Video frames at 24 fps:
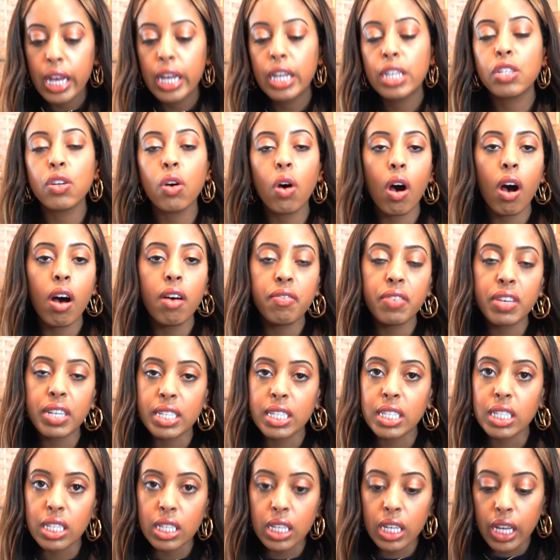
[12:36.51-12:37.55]
So
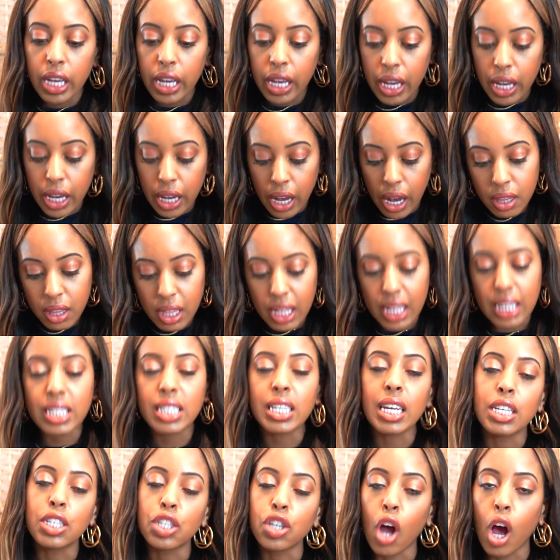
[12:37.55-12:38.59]
obviously this
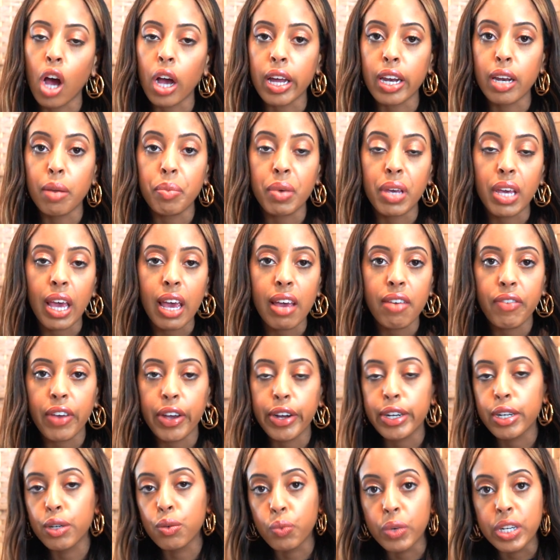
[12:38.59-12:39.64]
is not going to be a
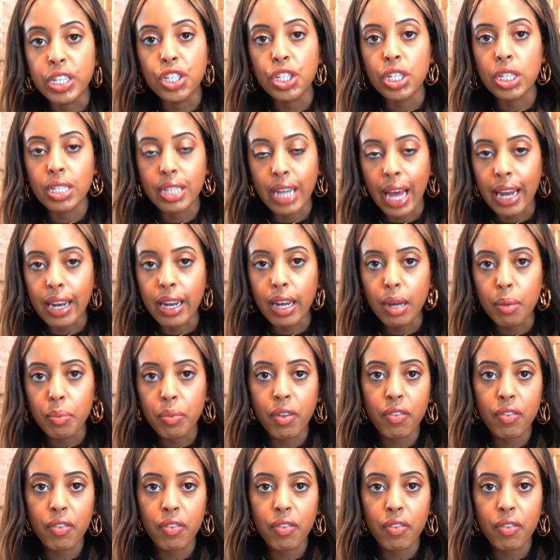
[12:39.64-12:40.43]
very rigid denim.